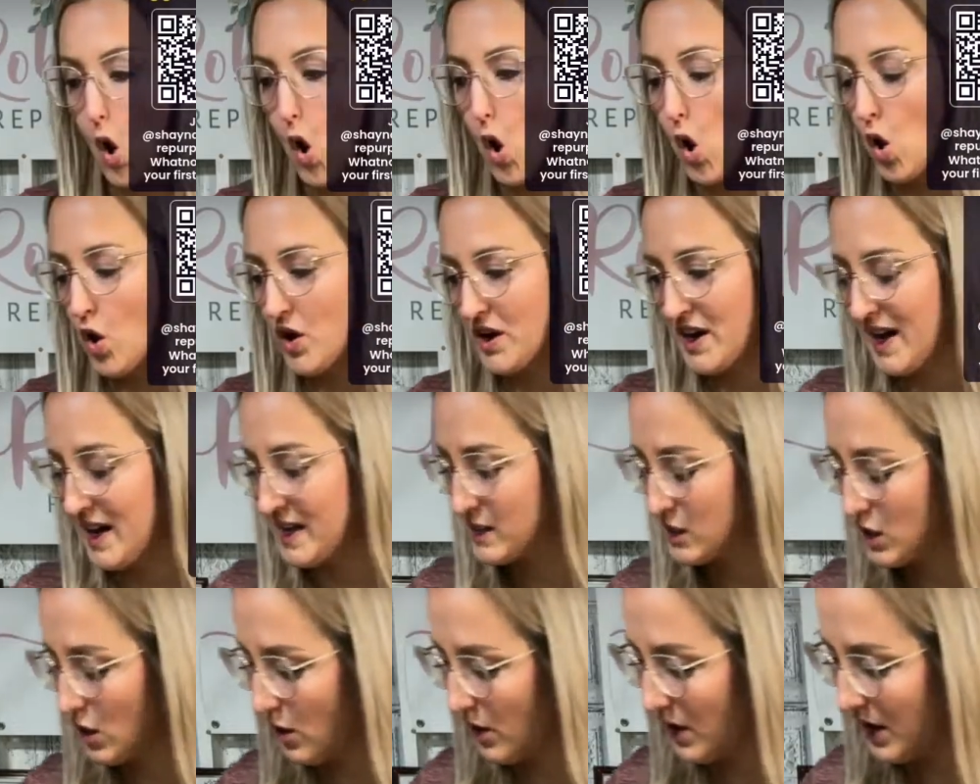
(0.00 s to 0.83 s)
on it
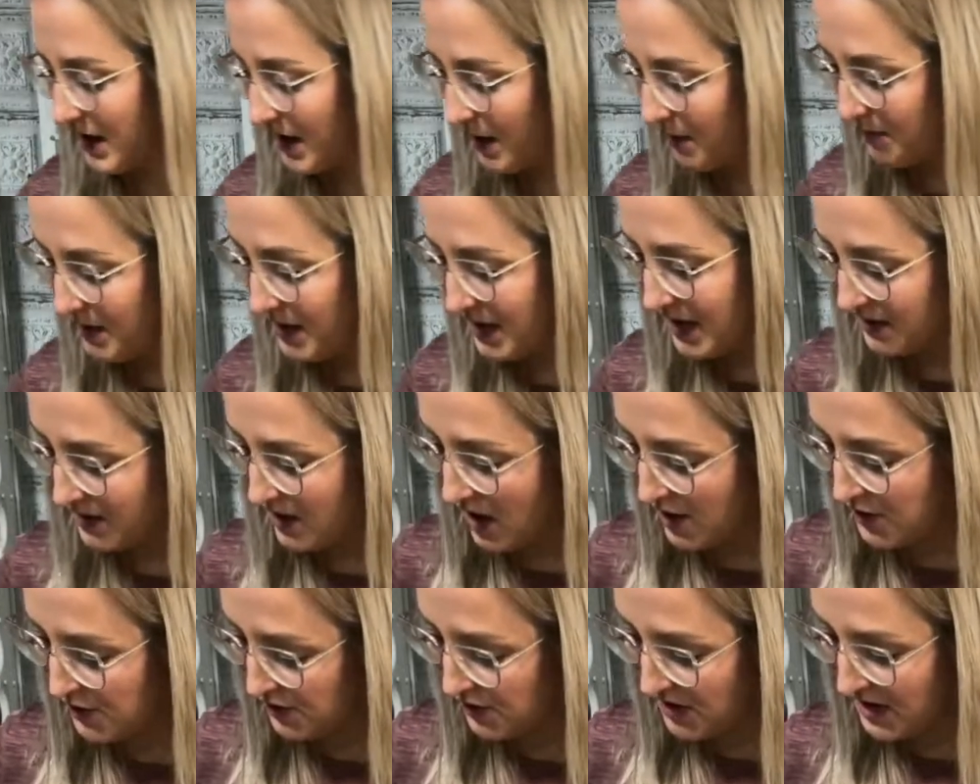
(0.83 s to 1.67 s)
so it can be the
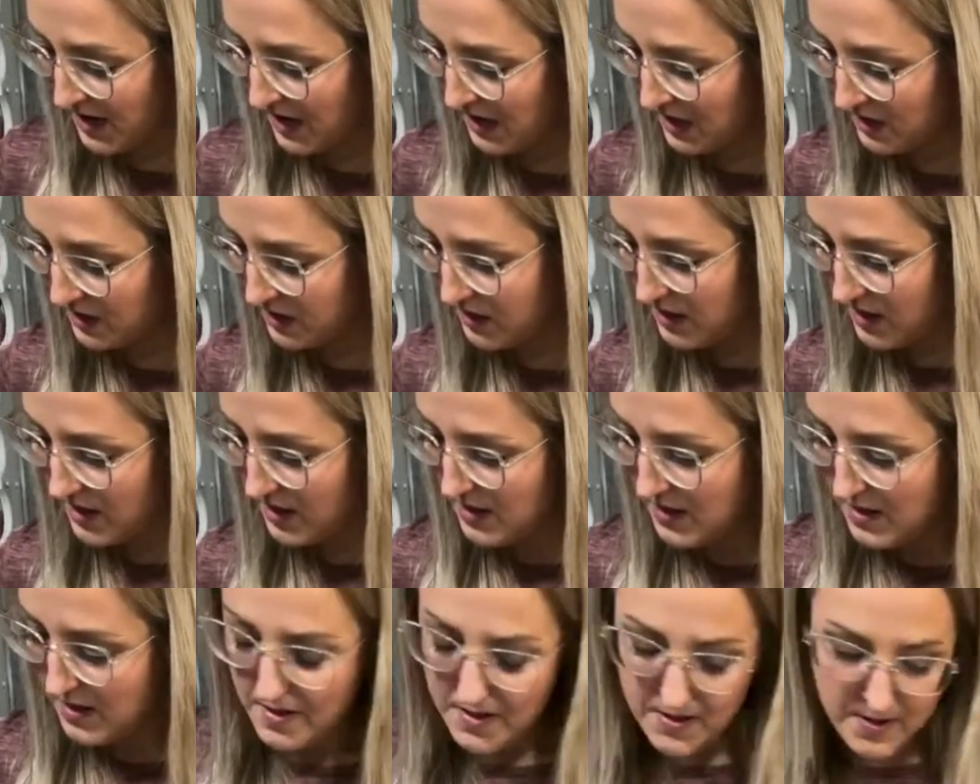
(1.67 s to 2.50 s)
underneath.
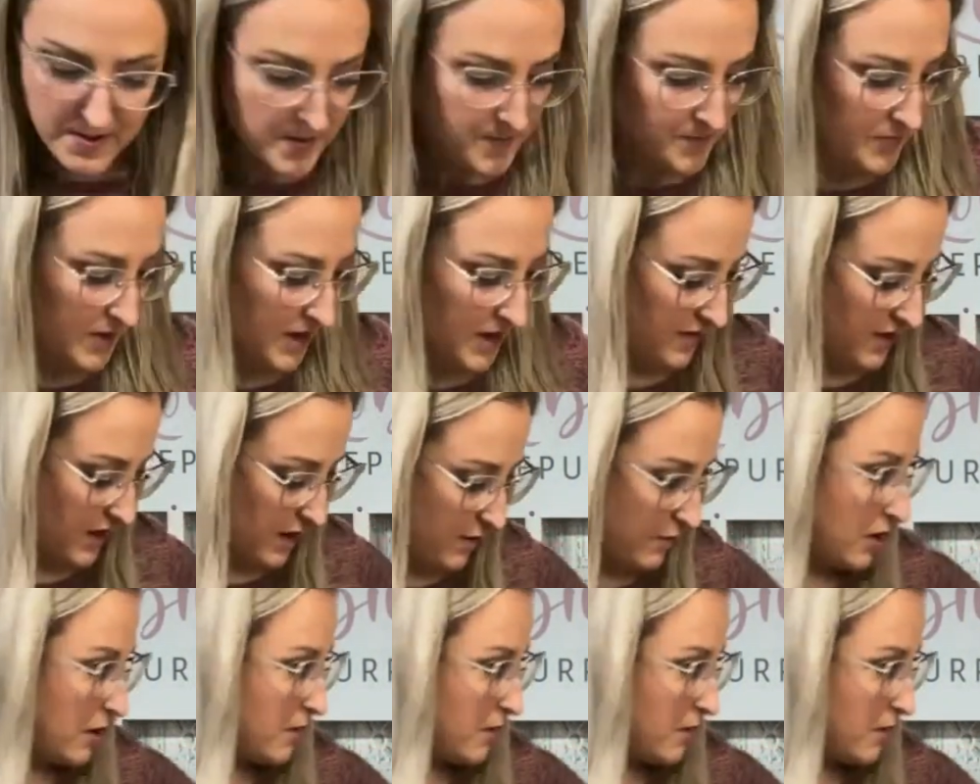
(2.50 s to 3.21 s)
And then I